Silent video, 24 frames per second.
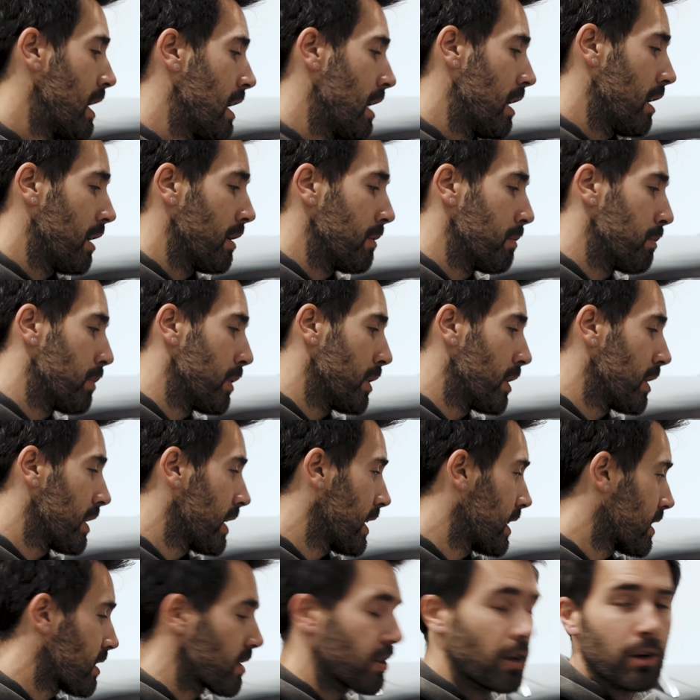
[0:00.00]
But
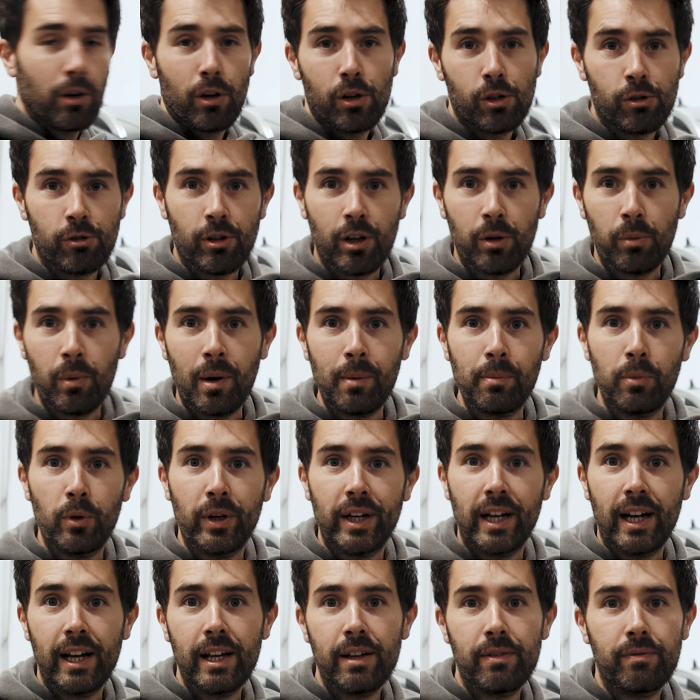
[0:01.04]
it's no longer a
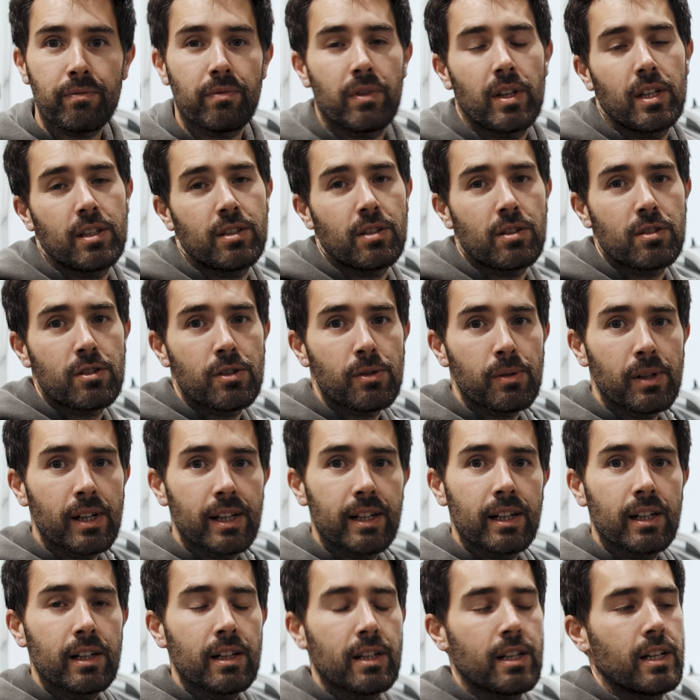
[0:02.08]
1.8, it's a
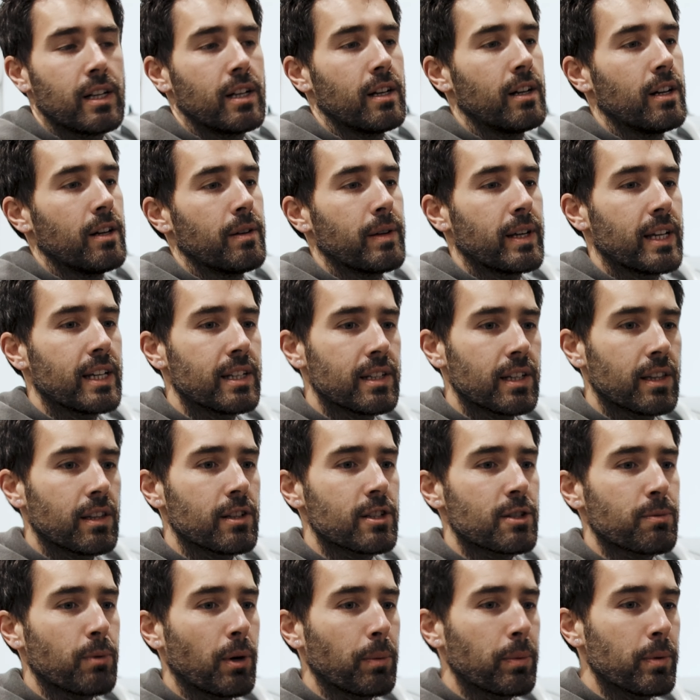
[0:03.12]
2-litre. He did the
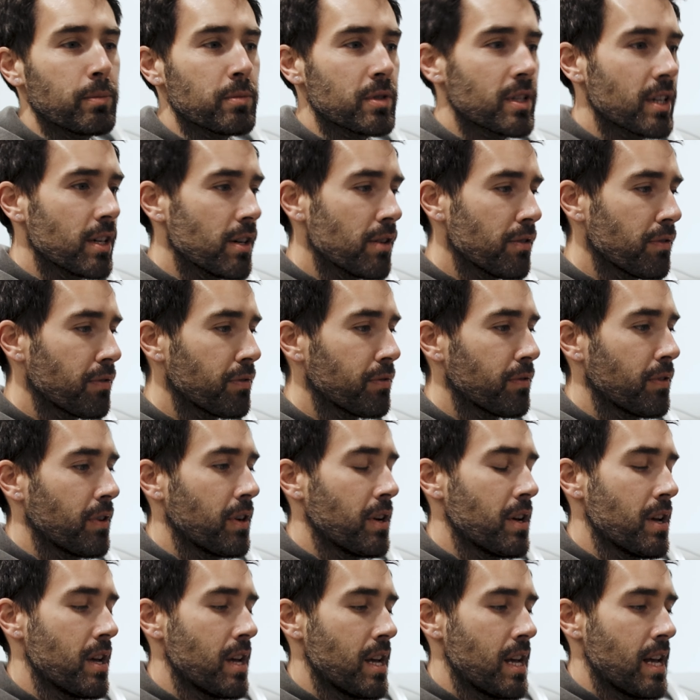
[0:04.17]
swap himself,
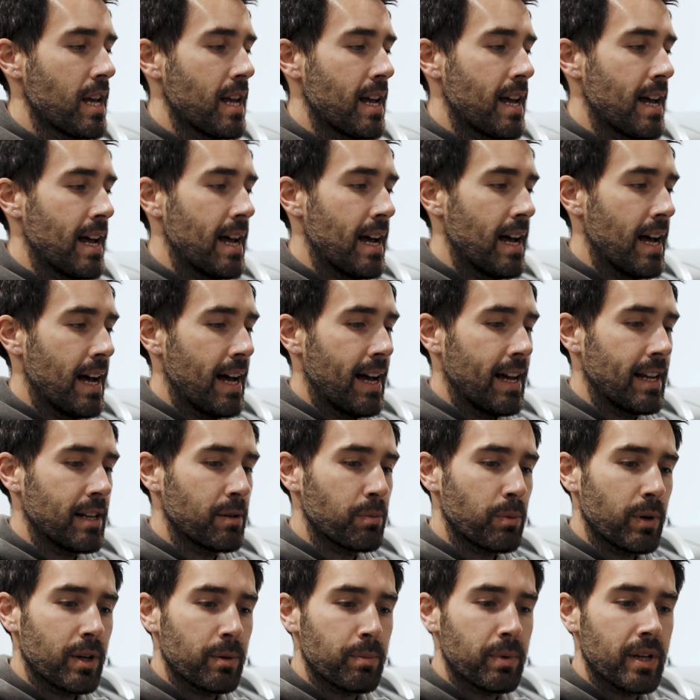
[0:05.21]
and
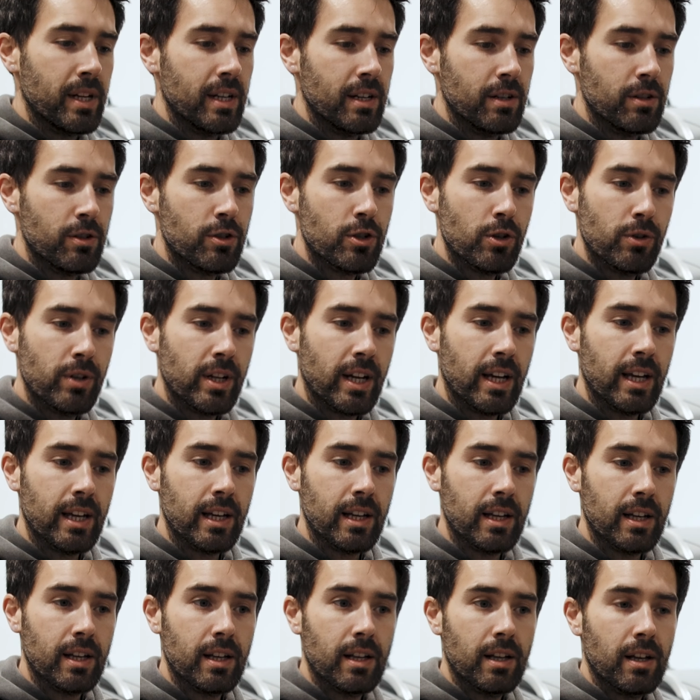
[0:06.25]
we'd been tuning
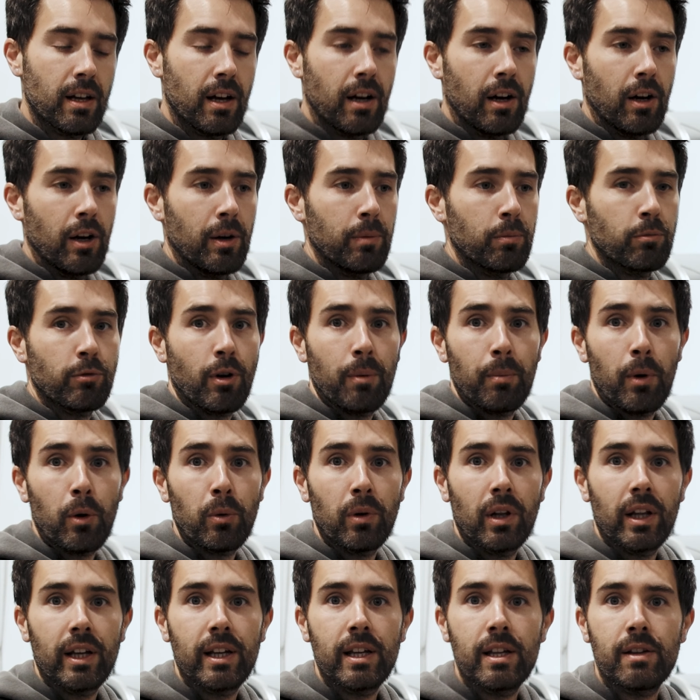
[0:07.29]
it
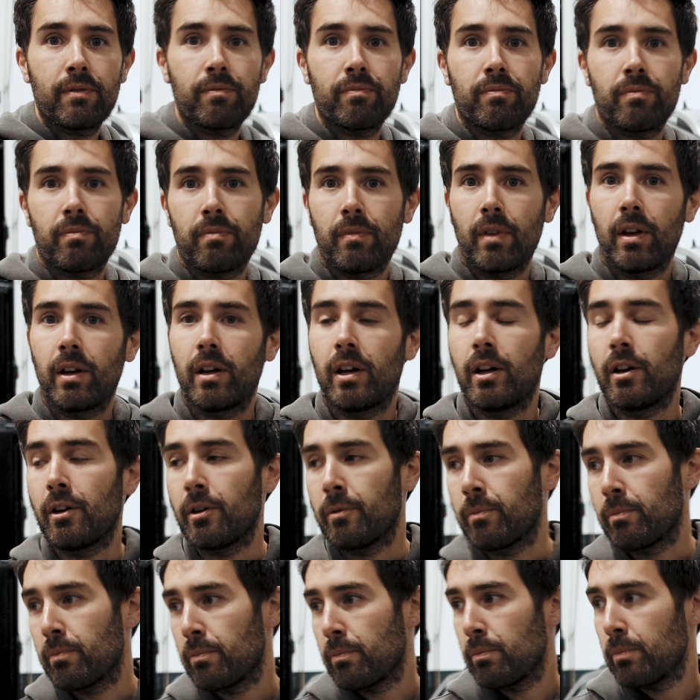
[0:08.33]
remotely,
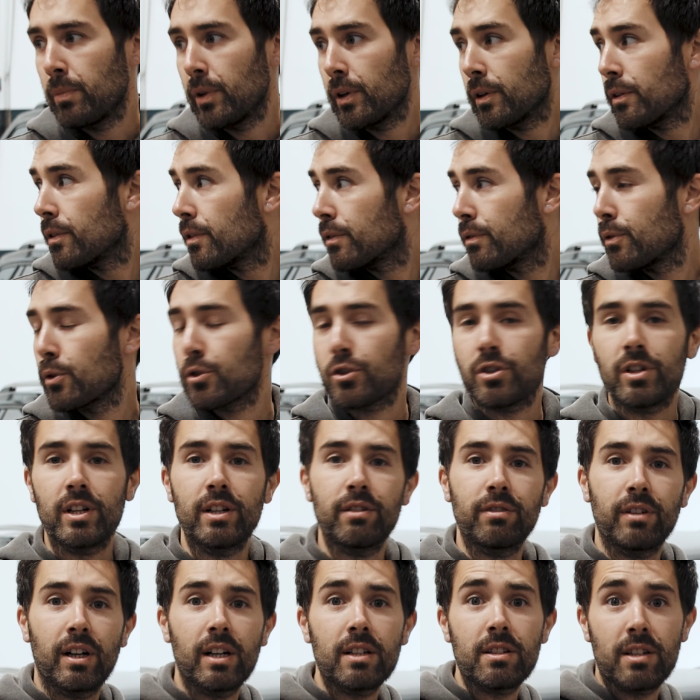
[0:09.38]
but
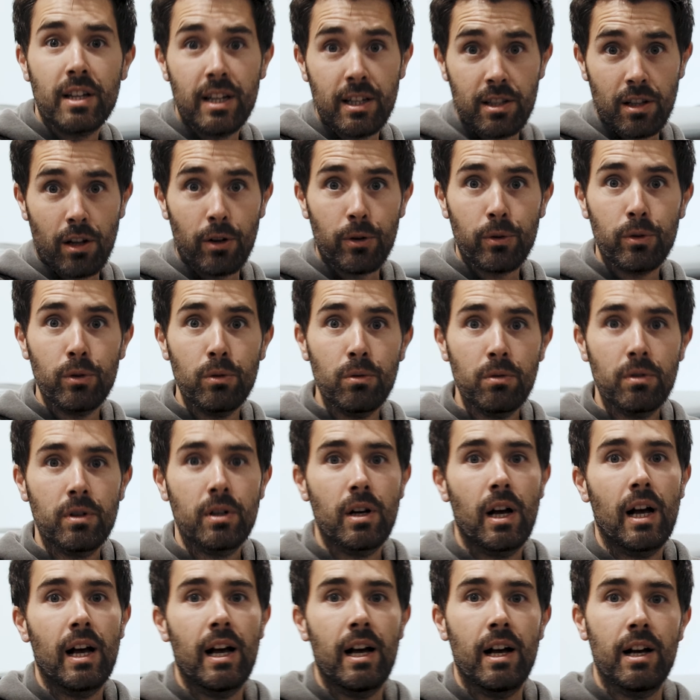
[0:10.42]
fortunately for us, he's local.
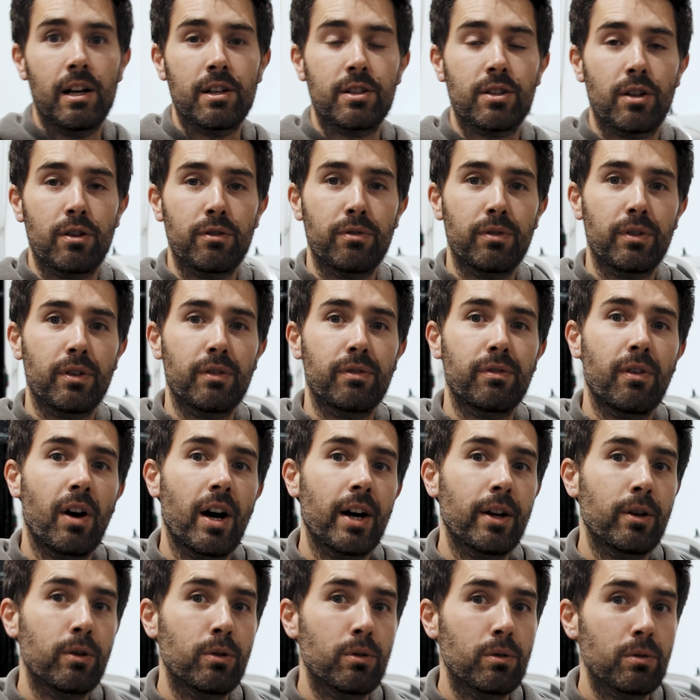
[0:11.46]
So for the
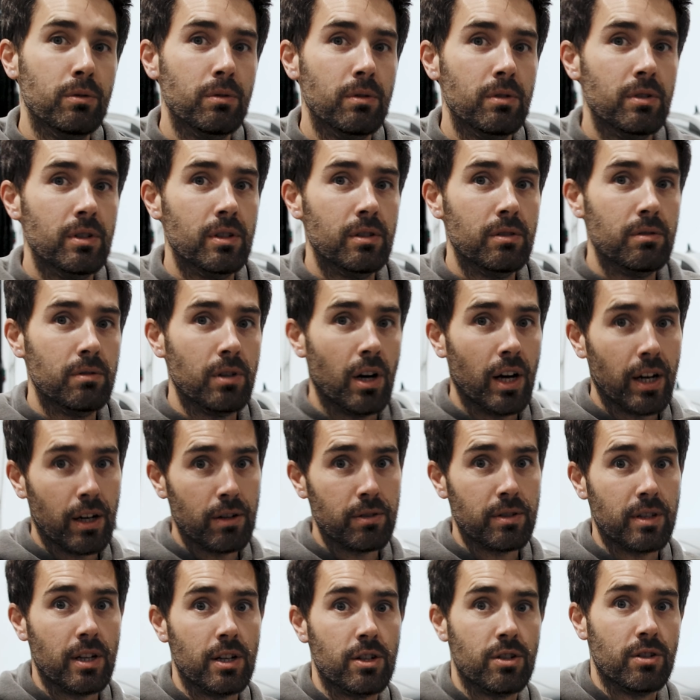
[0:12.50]
final
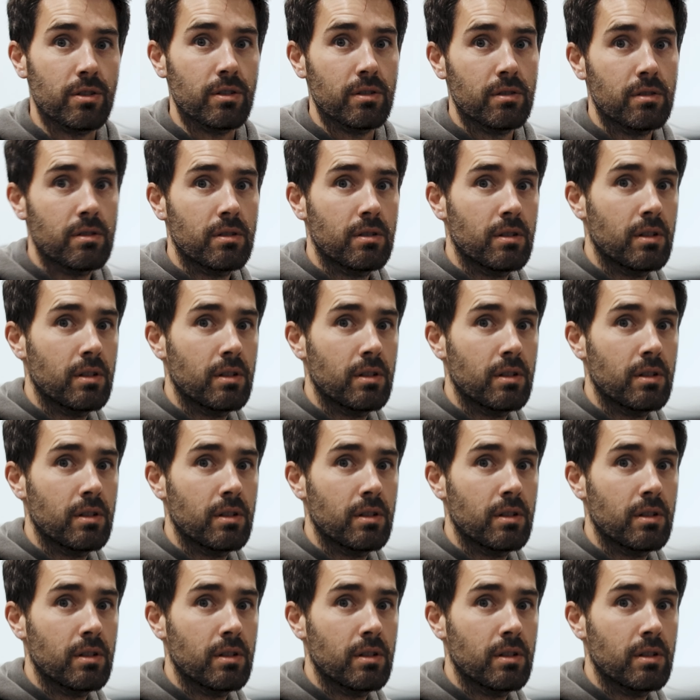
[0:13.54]
dyno session,